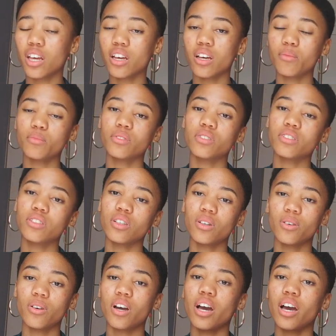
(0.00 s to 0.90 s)
I'm
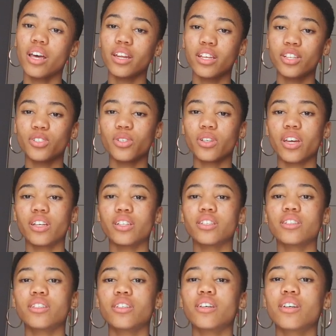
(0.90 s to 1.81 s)
so
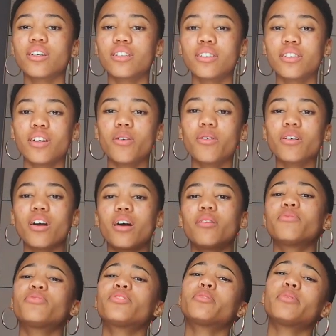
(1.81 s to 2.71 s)
uneducated. Don't
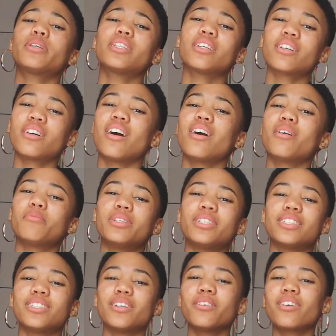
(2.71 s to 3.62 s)
come for me in the
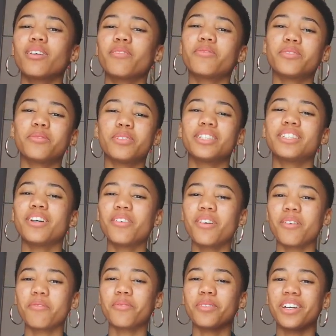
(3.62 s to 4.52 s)
comments. Don't come for me. Don't
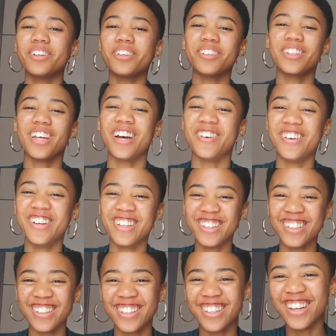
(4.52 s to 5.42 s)
come for me. I don't have time.
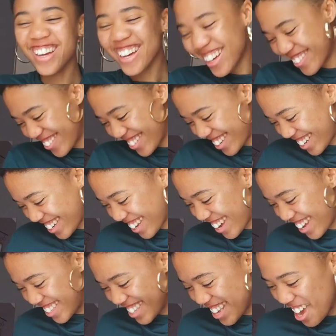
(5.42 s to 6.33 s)
I'm kidding,
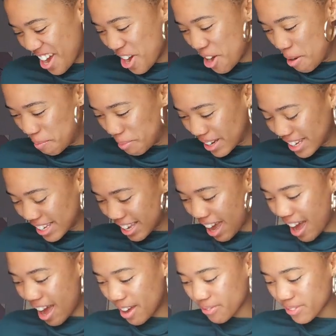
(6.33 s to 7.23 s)
guys. But
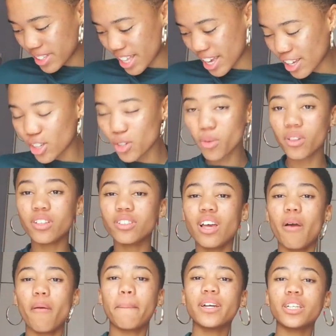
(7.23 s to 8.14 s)
yeah, I feel like you were the
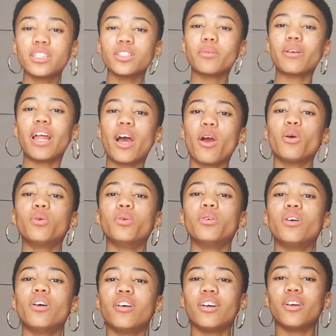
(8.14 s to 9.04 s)
type of person to be like,
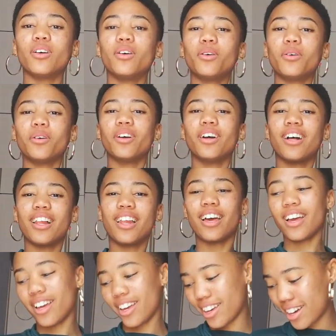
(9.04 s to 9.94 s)
who, who,
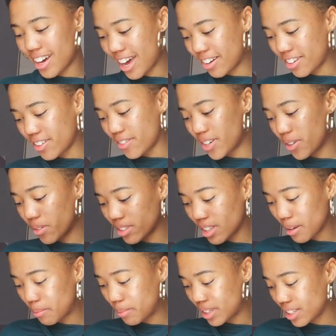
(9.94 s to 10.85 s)
like I don't even know what
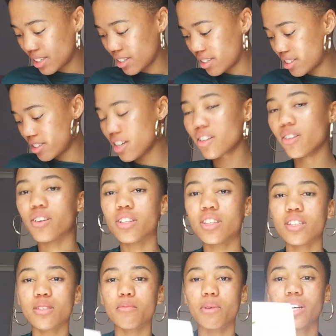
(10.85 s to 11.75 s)
that means. Like look
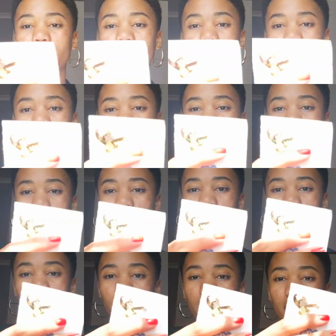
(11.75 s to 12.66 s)
at this monkey. He's
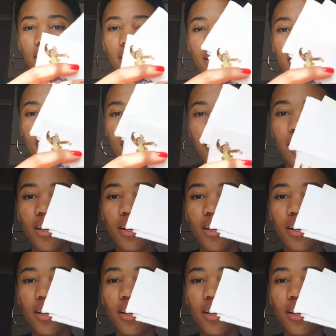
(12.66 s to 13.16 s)
just like